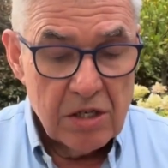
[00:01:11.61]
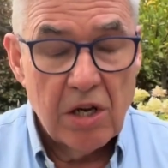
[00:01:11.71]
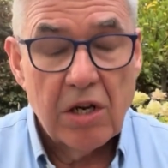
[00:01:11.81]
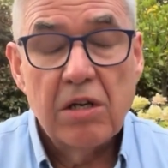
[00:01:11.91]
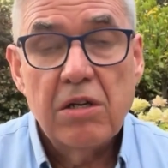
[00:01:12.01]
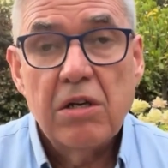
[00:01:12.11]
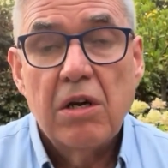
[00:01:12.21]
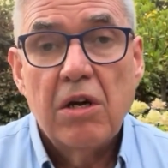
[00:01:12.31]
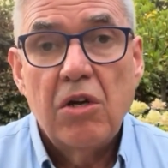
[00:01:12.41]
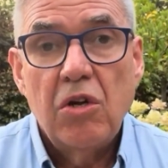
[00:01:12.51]
Second,
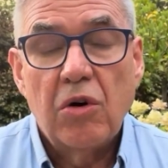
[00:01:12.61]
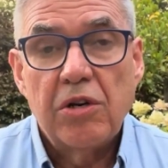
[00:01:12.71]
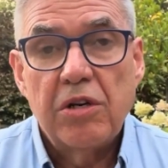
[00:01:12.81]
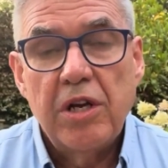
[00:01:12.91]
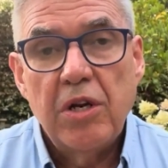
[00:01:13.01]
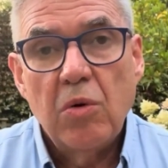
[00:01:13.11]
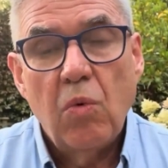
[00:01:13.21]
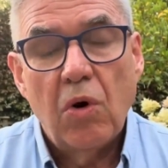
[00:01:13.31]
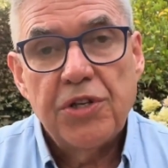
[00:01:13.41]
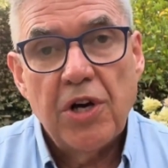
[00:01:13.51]
you're going to need
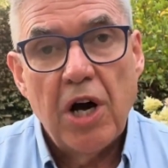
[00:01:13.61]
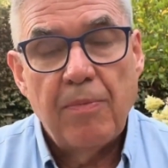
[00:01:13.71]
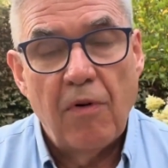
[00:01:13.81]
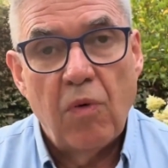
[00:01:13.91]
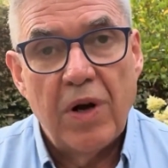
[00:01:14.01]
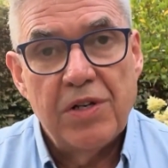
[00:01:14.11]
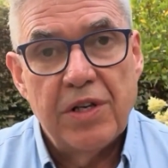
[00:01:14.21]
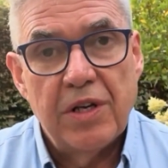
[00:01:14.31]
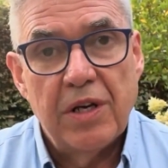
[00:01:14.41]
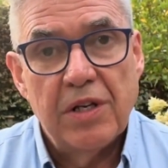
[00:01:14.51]
what type of
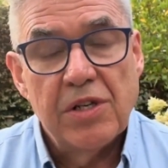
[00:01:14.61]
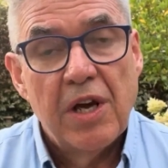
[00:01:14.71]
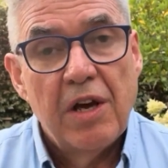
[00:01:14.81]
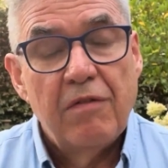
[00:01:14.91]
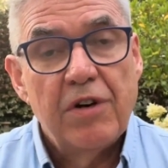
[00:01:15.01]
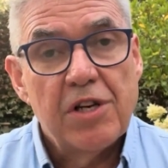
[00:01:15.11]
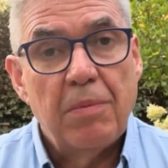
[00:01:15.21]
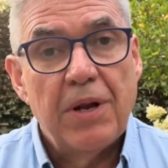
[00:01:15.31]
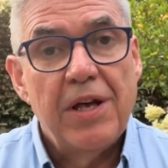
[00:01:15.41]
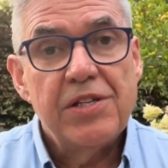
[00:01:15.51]
waste it is. For
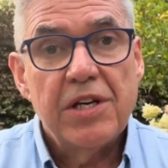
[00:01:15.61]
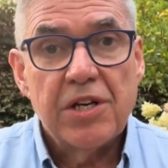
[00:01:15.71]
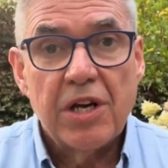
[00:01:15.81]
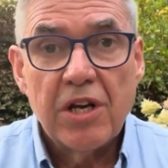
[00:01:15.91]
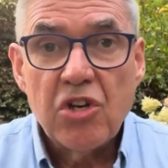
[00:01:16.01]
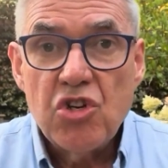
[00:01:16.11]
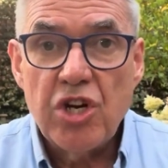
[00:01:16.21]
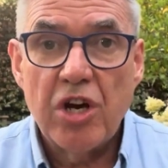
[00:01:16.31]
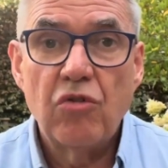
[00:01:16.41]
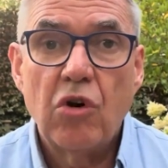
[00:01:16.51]
example, is it
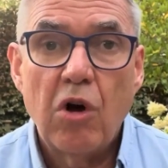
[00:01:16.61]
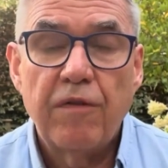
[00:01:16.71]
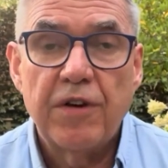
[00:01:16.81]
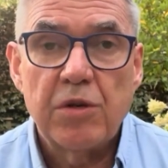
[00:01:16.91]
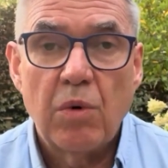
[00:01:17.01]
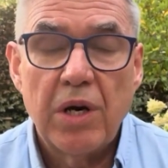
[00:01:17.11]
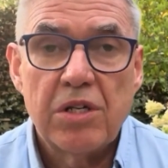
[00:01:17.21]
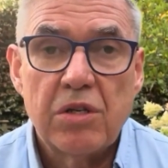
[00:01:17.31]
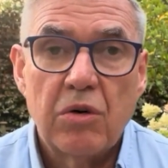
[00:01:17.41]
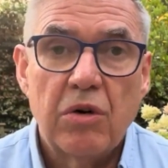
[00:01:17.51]
general office waste?